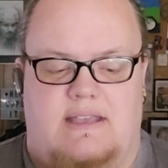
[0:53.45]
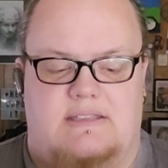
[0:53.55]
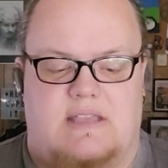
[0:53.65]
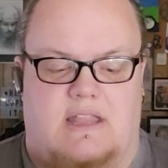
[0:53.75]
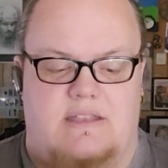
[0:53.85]

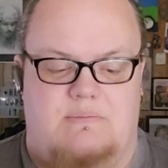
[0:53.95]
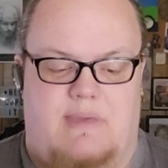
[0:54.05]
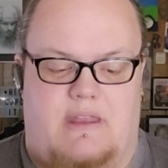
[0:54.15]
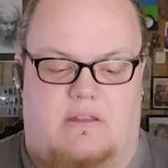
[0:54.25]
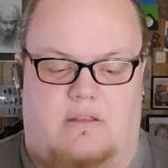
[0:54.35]
solid
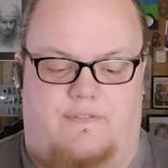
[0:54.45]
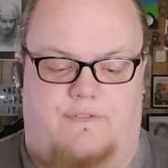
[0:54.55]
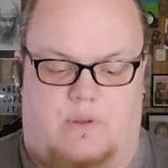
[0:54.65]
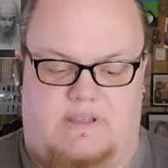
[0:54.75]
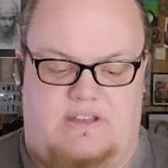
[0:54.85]
metal
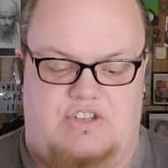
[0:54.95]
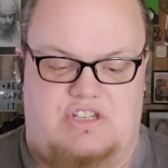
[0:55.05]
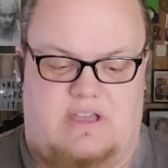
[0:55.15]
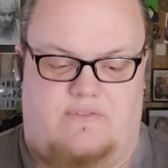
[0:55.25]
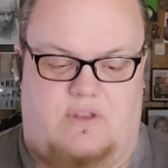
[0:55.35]
folding
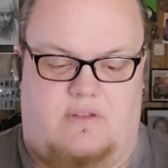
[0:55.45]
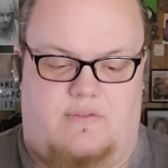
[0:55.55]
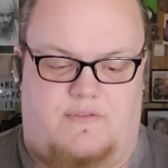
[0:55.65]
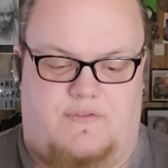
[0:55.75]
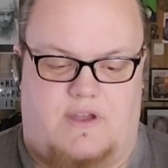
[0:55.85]
shovel
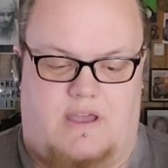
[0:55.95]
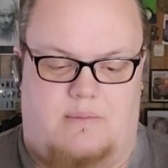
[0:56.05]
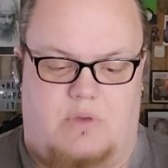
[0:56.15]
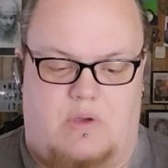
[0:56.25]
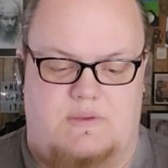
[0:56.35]

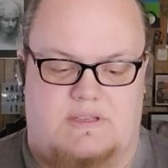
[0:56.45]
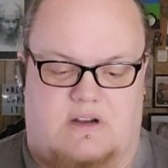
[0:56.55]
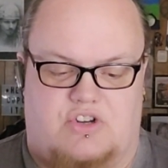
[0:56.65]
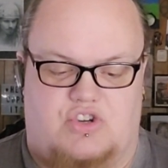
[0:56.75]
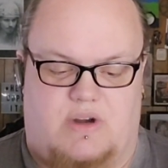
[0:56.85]
from
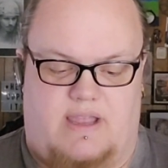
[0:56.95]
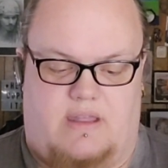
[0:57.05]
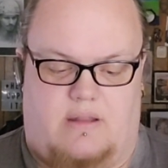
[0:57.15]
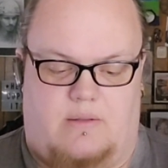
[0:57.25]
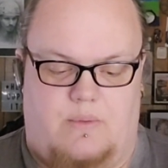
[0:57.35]
Ozark
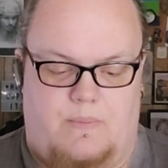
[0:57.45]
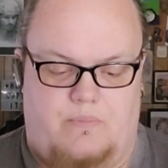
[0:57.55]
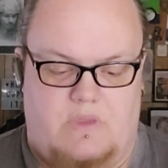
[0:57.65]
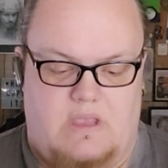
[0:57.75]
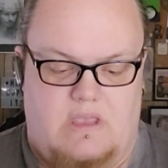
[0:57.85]
Trail
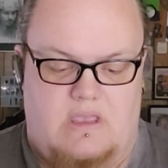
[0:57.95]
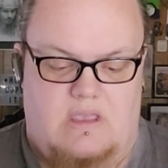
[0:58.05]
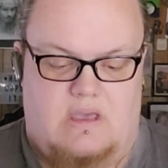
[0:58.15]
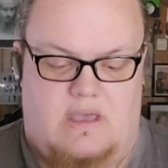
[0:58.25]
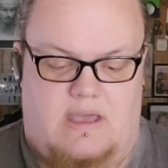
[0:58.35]

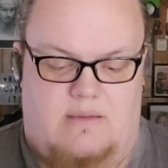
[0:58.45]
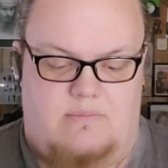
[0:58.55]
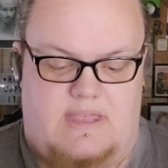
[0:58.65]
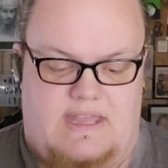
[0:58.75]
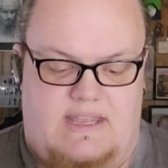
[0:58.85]

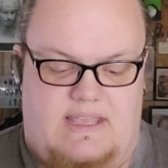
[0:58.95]
that